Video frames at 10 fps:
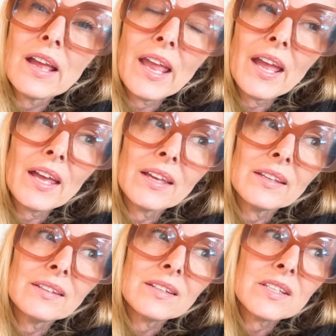
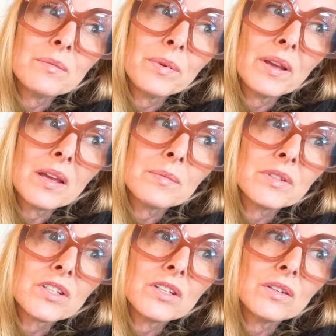and to be able
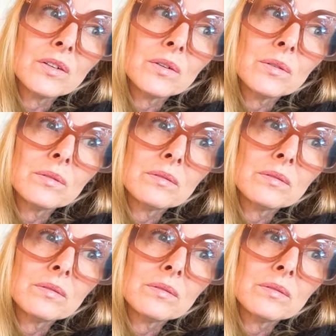to